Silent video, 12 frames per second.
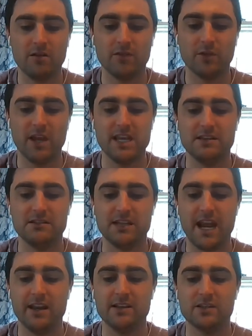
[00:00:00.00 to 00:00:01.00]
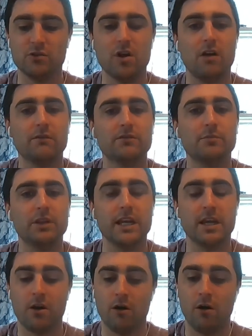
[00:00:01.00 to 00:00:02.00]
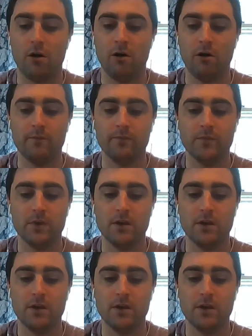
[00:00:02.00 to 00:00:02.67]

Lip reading: the way he's standing so comfortably in our hall,